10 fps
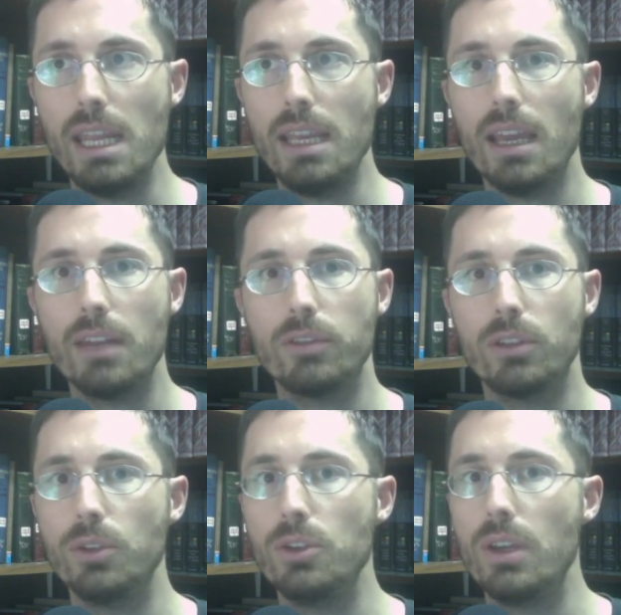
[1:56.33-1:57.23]
any kind of
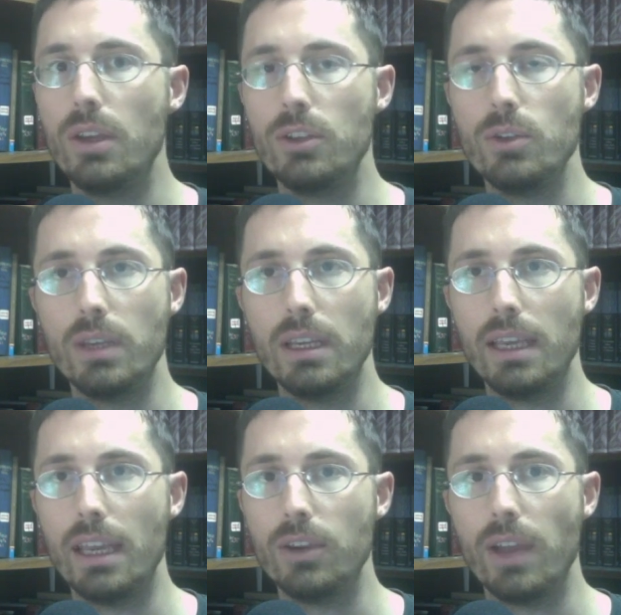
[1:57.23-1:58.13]
clue you
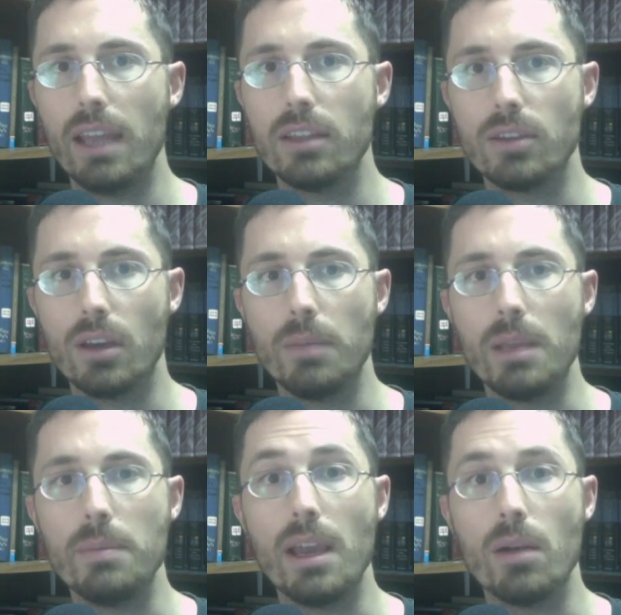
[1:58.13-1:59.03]
can get your hands on
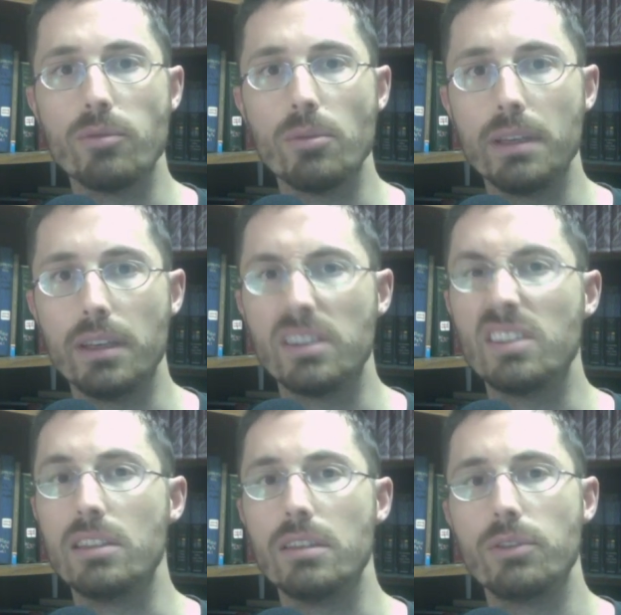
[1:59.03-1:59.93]
may be helpful because
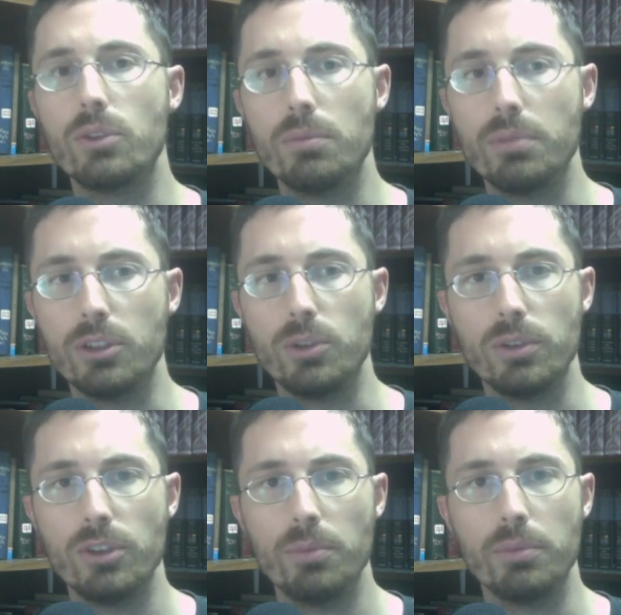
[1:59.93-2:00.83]
it's a difficult book to
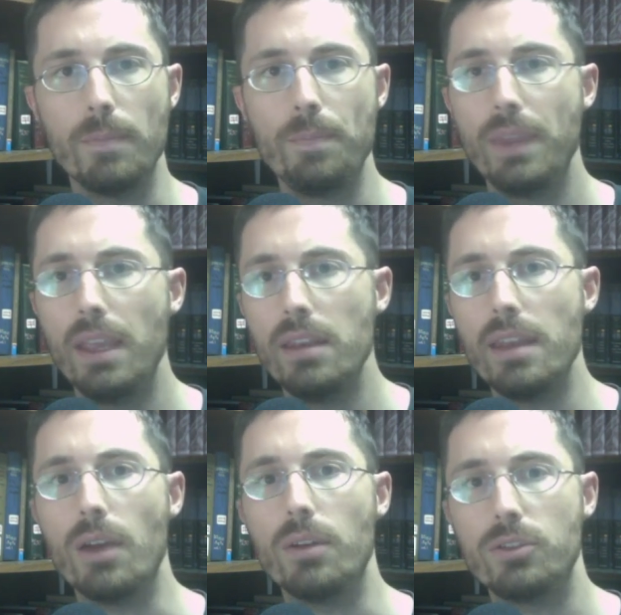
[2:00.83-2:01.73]
interpret.
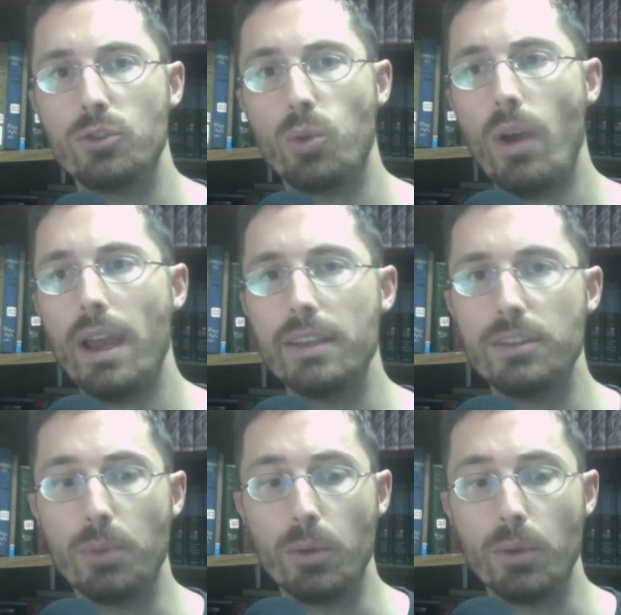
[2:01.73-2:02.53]
Now, twice,